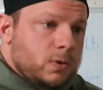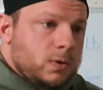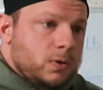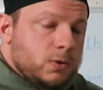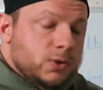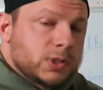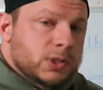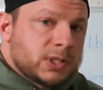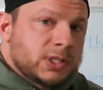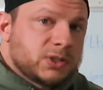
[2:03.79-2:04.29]

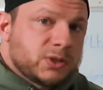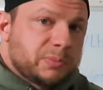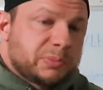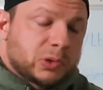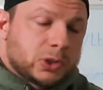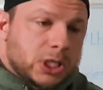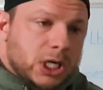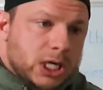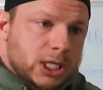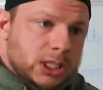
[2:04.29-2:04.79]
there's a sense of
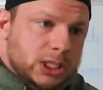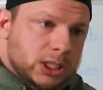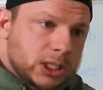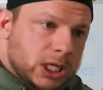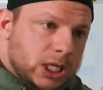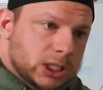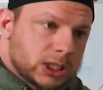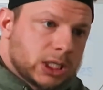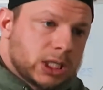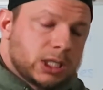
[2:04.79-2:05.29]
pride in
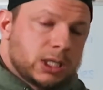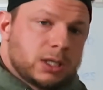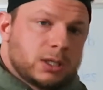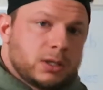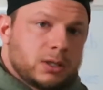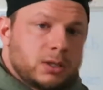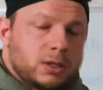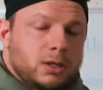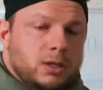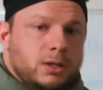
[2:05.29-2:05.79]
not
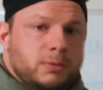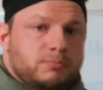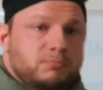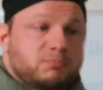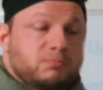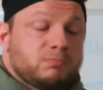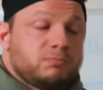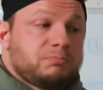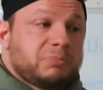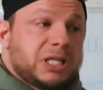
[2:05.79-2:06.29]
getting
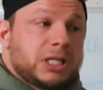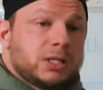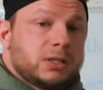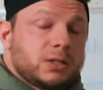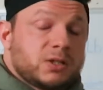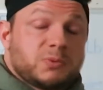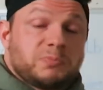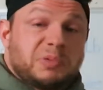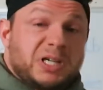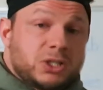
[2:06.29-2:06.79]

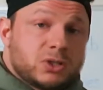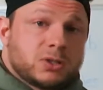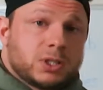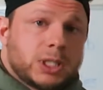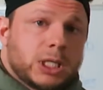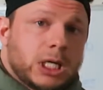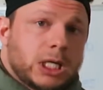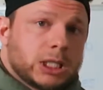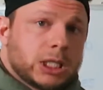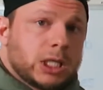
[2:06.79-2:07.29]
pinned,
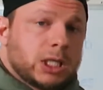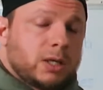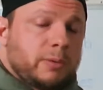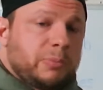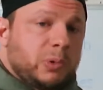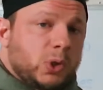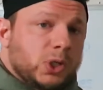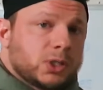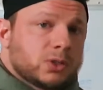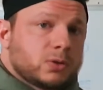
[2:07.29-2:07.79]
especially not
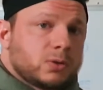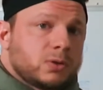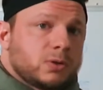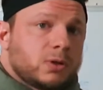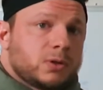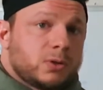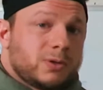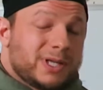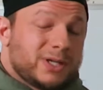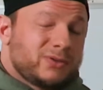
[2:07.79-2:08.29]
getting a point scored
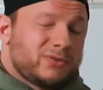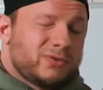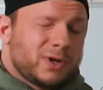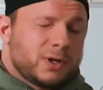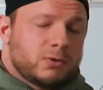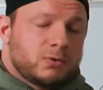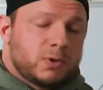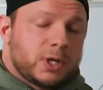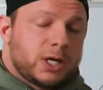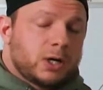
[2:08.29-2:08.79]
on you. That's
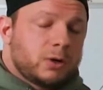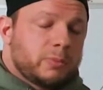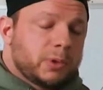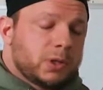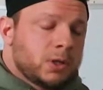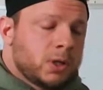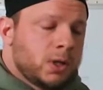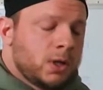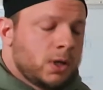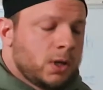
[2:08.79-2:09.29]
very rare,
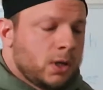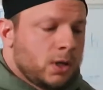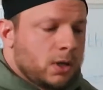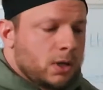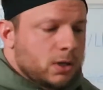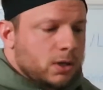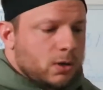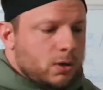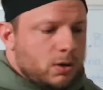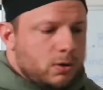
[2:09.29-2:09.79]
but
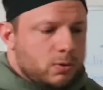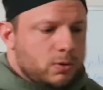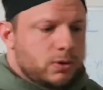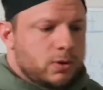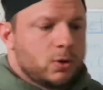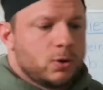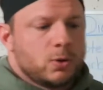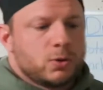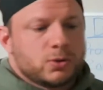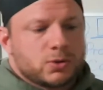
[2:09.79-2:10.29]

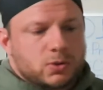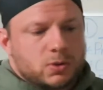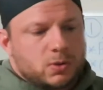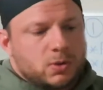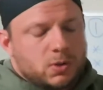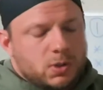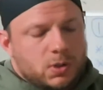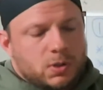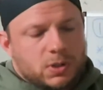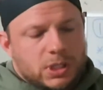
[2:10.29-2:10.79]

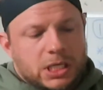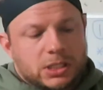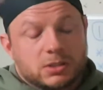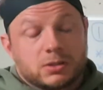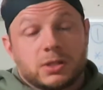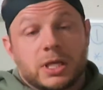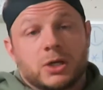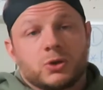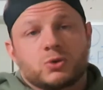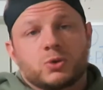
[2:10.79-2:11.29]

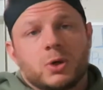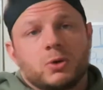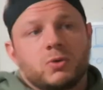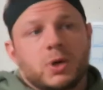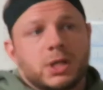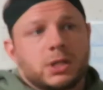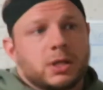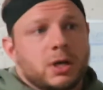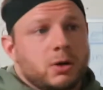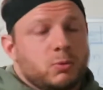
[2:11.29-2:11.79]
that drill
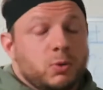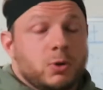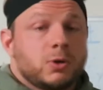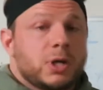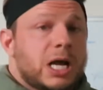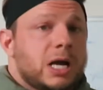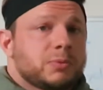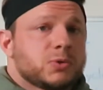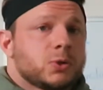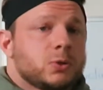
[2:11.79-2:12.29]
right there
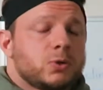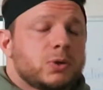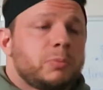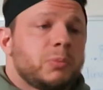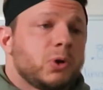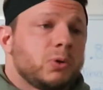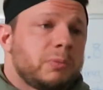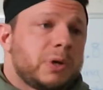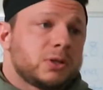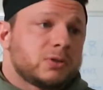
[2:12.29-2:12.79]
will absolutely
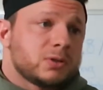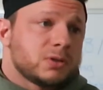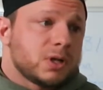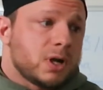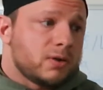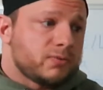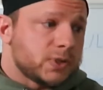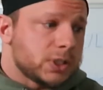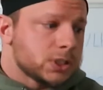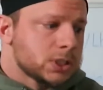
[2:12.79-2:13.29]
build mental
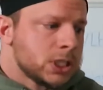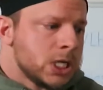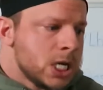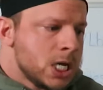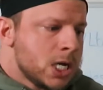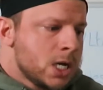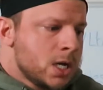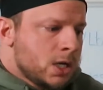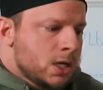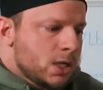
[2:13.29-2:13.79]
toughness.
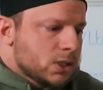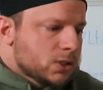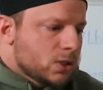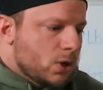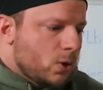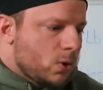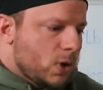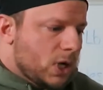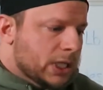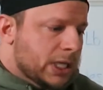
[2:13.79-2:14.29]

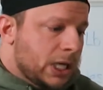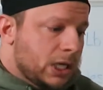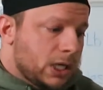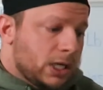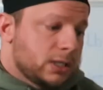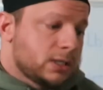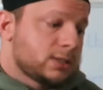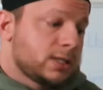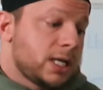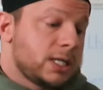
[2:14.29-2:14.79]
So again,
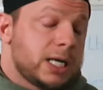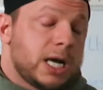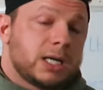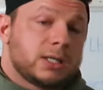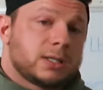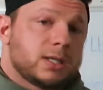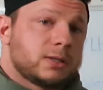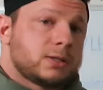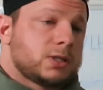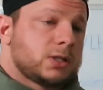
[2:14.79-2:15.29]
I say
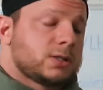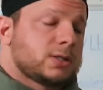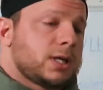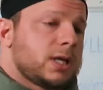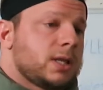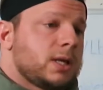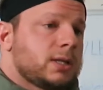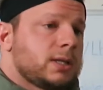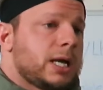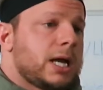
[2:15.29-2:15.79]
that to just
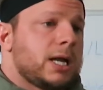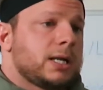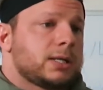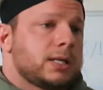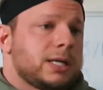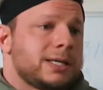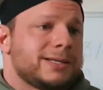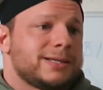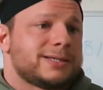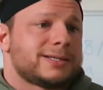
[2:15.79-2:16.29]
say
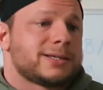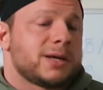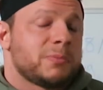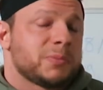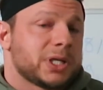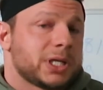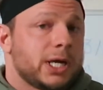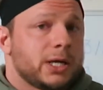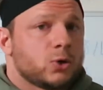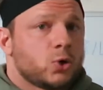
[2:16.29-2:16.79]
that is
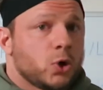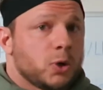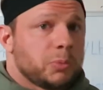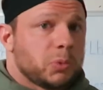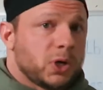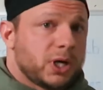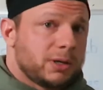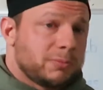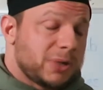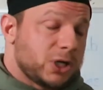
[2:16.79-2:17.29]
something I
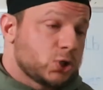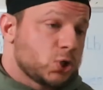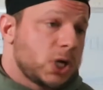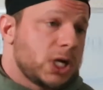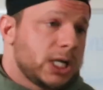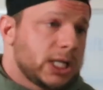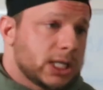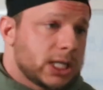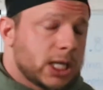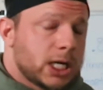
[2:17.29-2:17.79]
incorporate in my
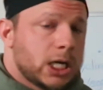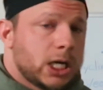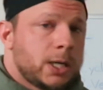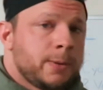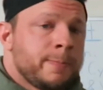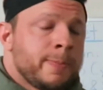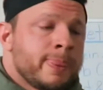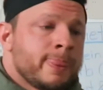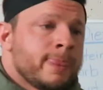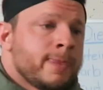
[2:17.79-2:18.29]
training
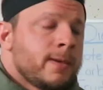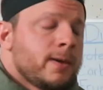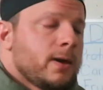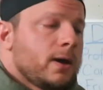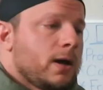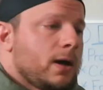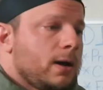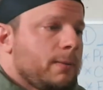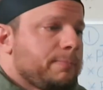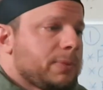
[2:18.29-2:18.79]
today,
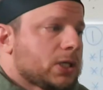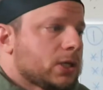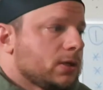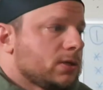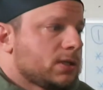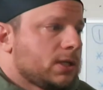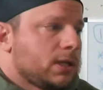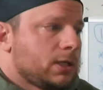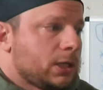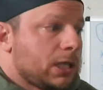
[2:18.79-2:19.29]

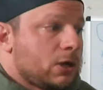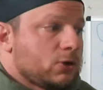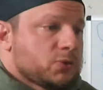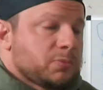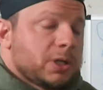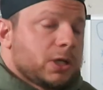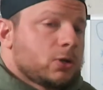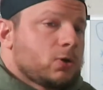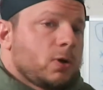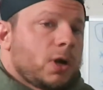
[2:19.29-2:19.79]
because it allows
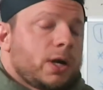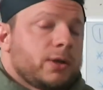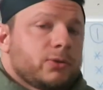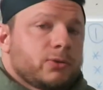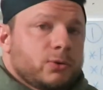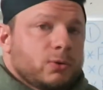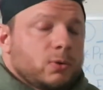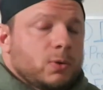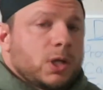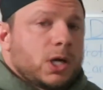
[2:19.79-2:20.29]
me to
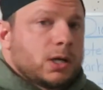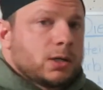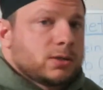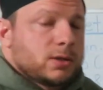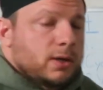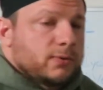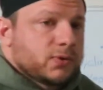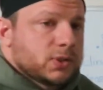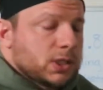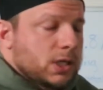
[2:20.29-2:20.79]
grind through a lot of
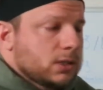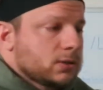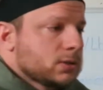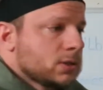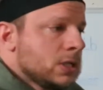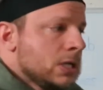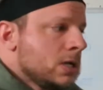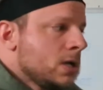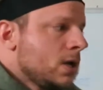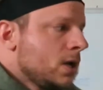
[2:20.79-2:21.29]
tough
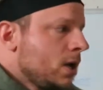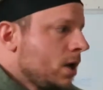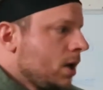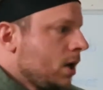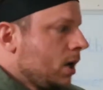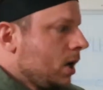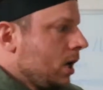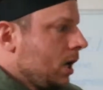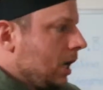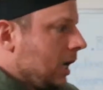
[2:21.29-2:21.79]
sets.
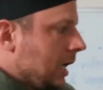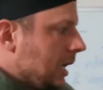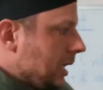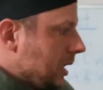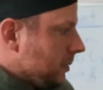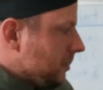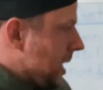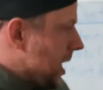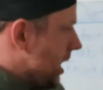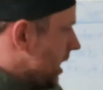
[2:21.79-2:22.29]

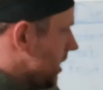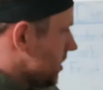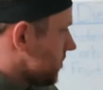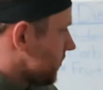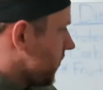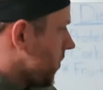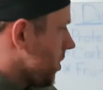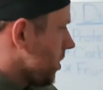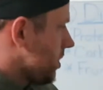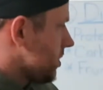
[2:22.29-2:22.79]
As
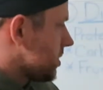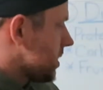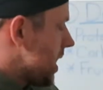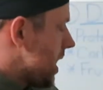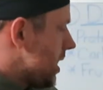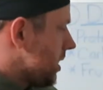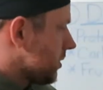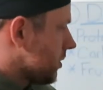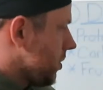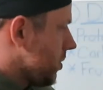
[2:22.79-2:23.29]
far as
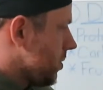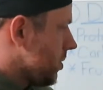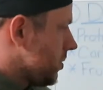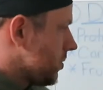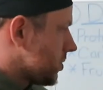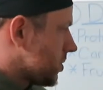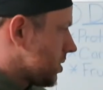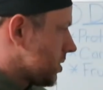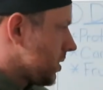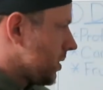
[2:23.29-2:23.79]
that
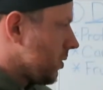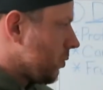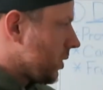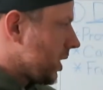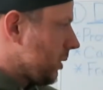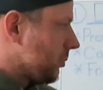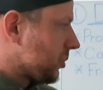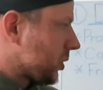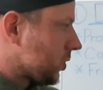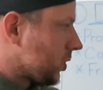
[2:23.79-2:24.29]
goes,
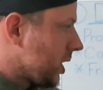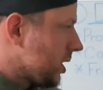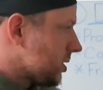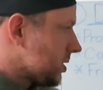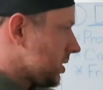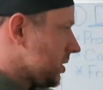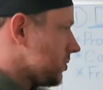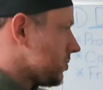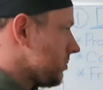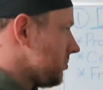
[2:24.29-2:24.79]
when I
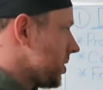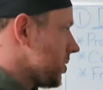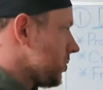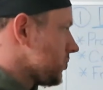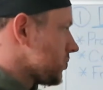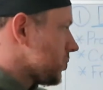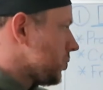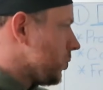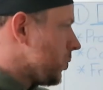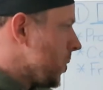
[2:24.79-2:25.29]
progressed into middle
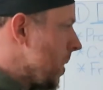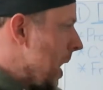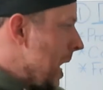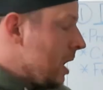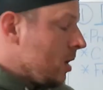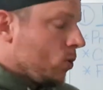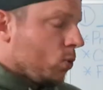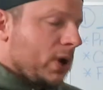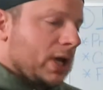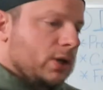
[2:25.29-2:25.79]
school,
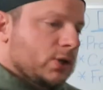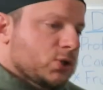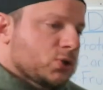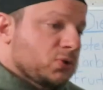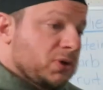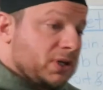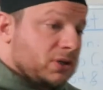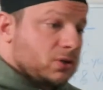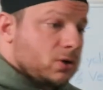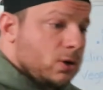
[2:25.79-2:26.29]
we had a
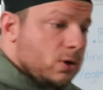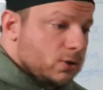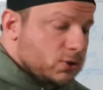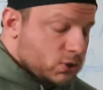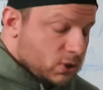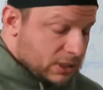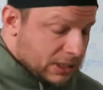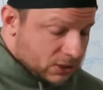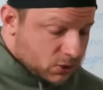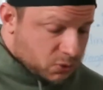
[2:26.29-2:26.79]
strength coach,
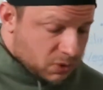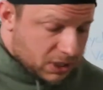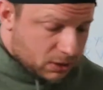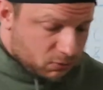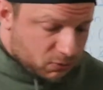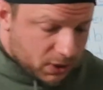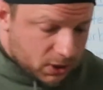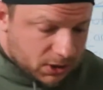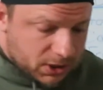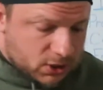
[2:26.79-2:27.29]
so that's when I
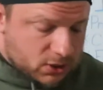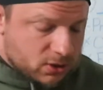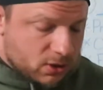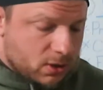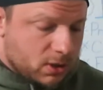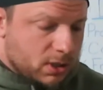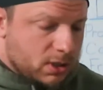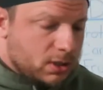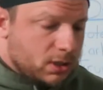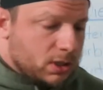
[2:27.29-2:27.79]
really
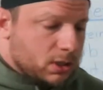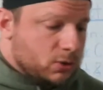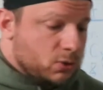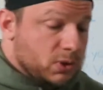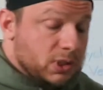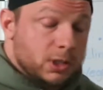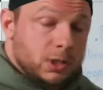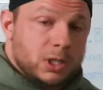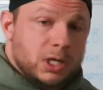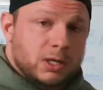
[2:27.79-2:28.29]
started
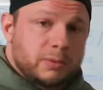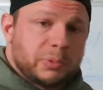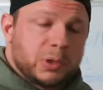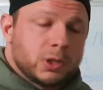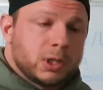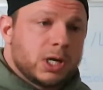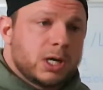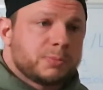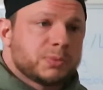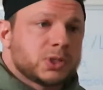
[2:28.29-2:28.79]
doing a lot of
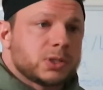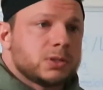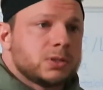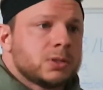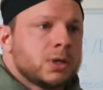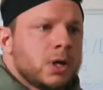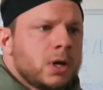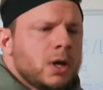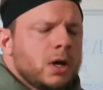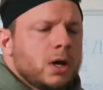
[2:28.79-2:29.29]
pull-ups
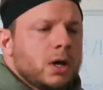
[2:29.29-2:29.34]
and